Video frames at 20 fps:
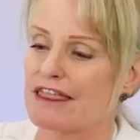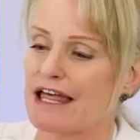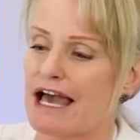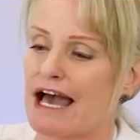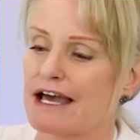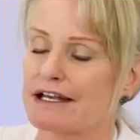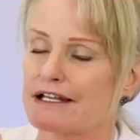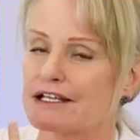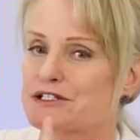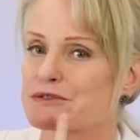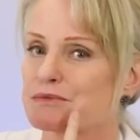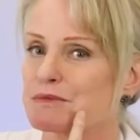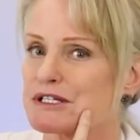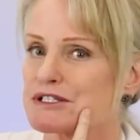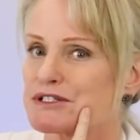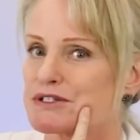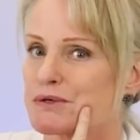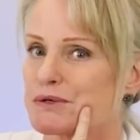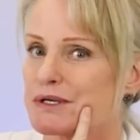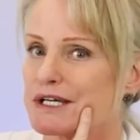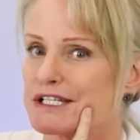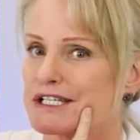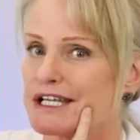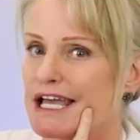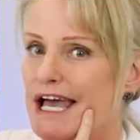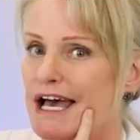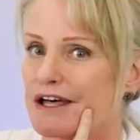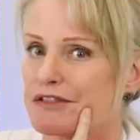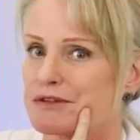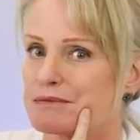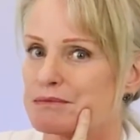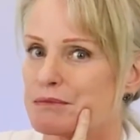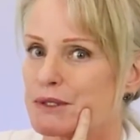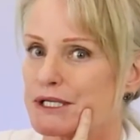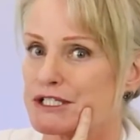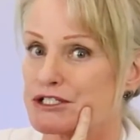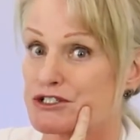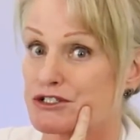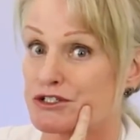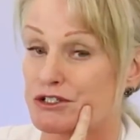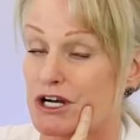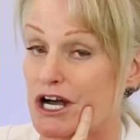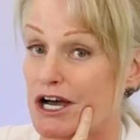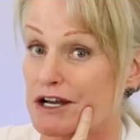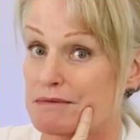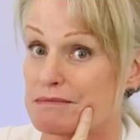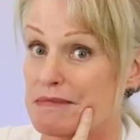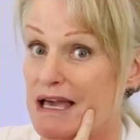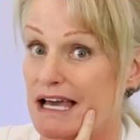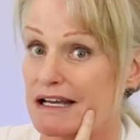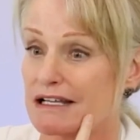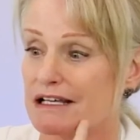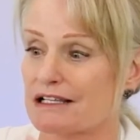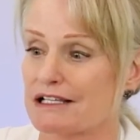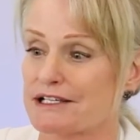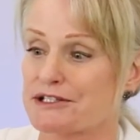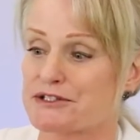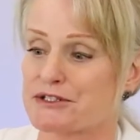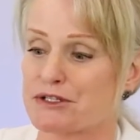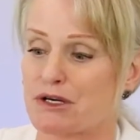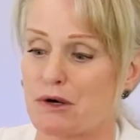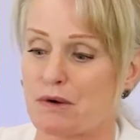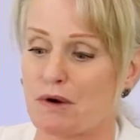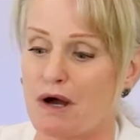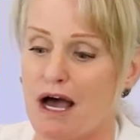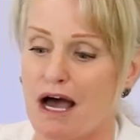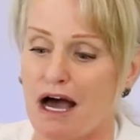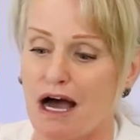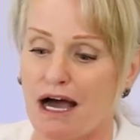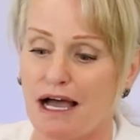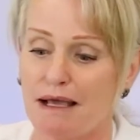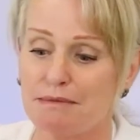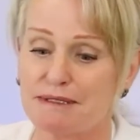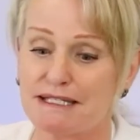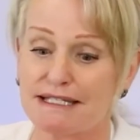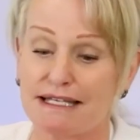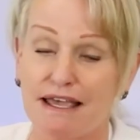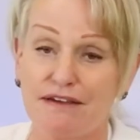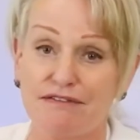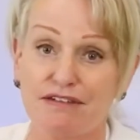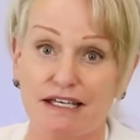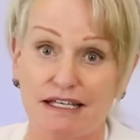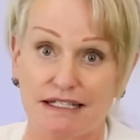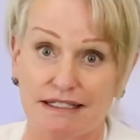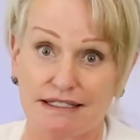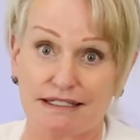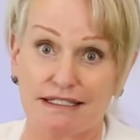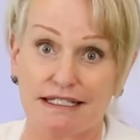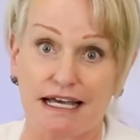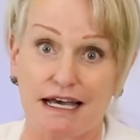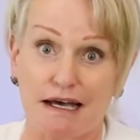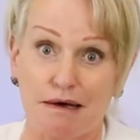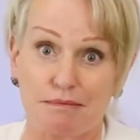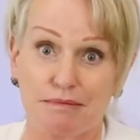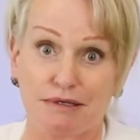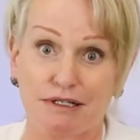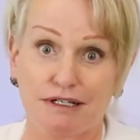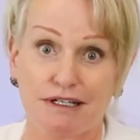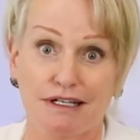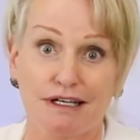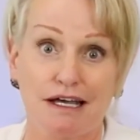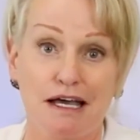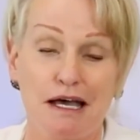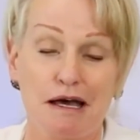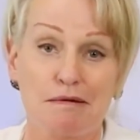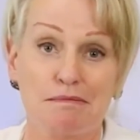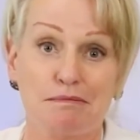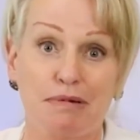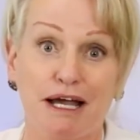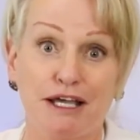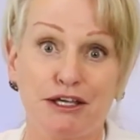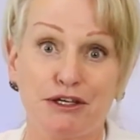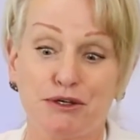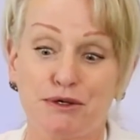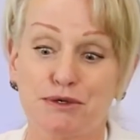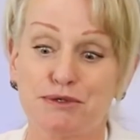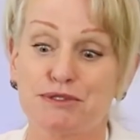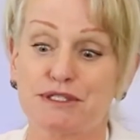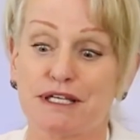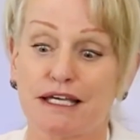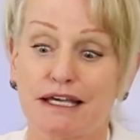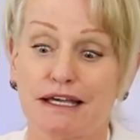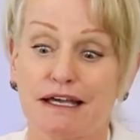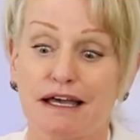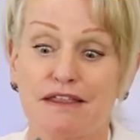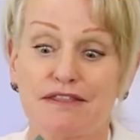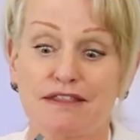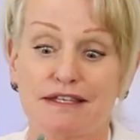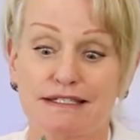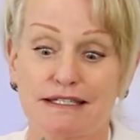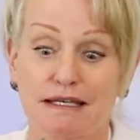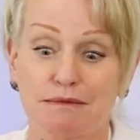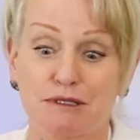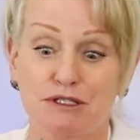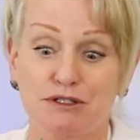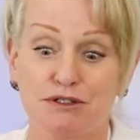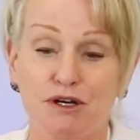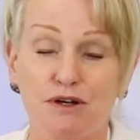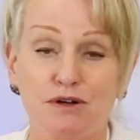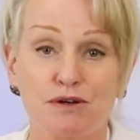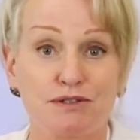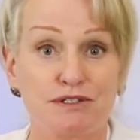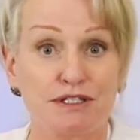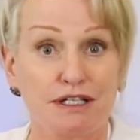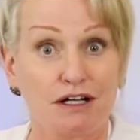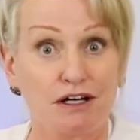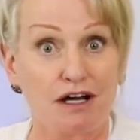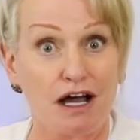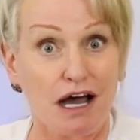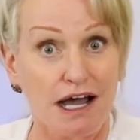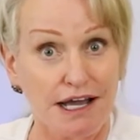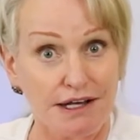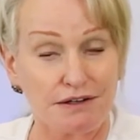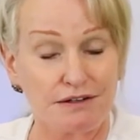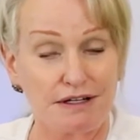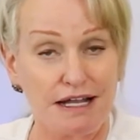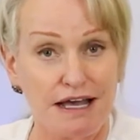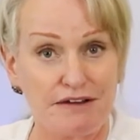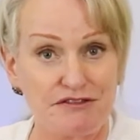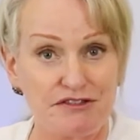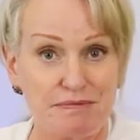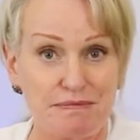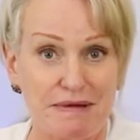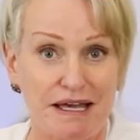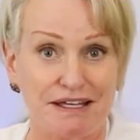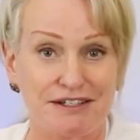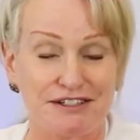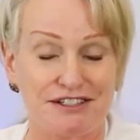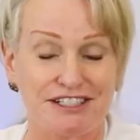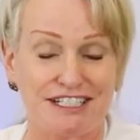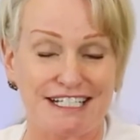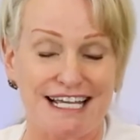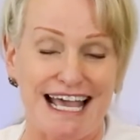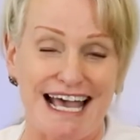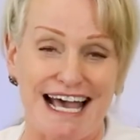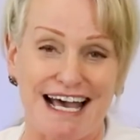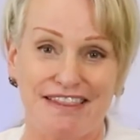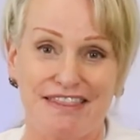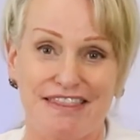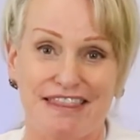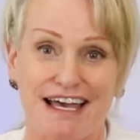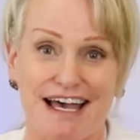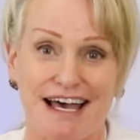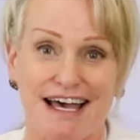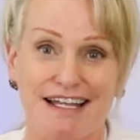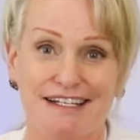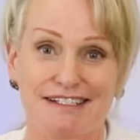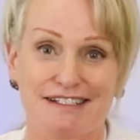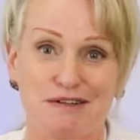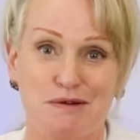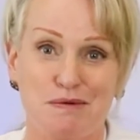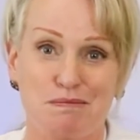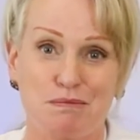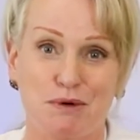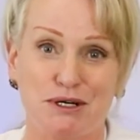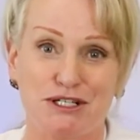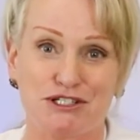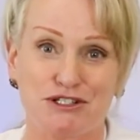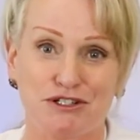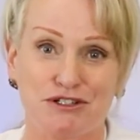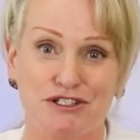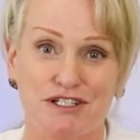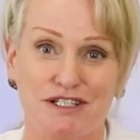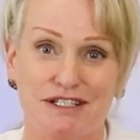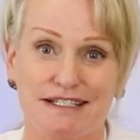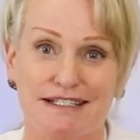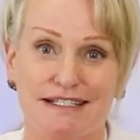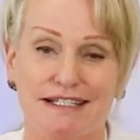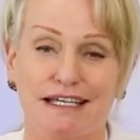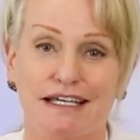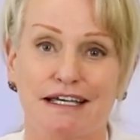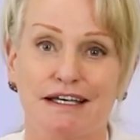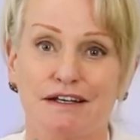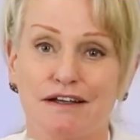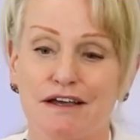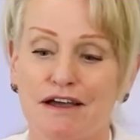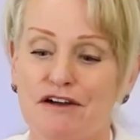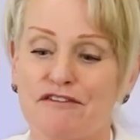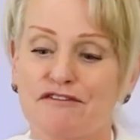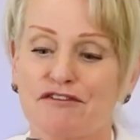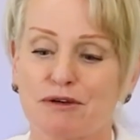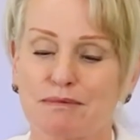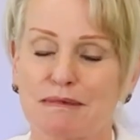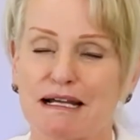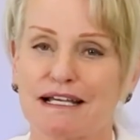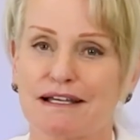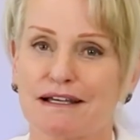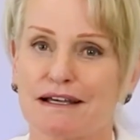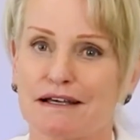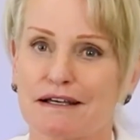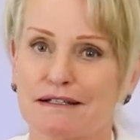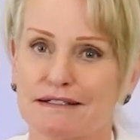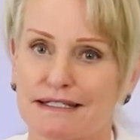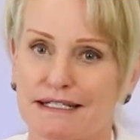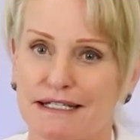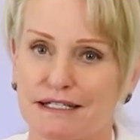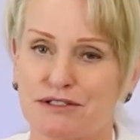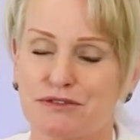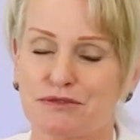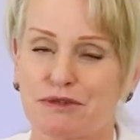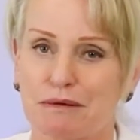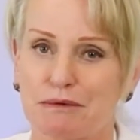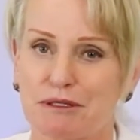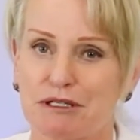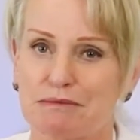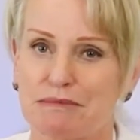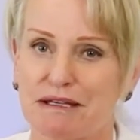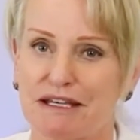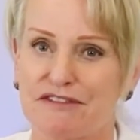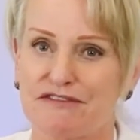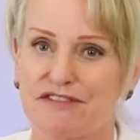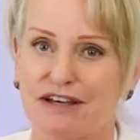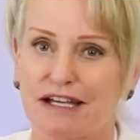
That is what's going to add the moisture automatically. So I'm saving a step. by using the Zemits SonoSilk, I don't have to manually add that moisture to the skin for my skin scrubber to be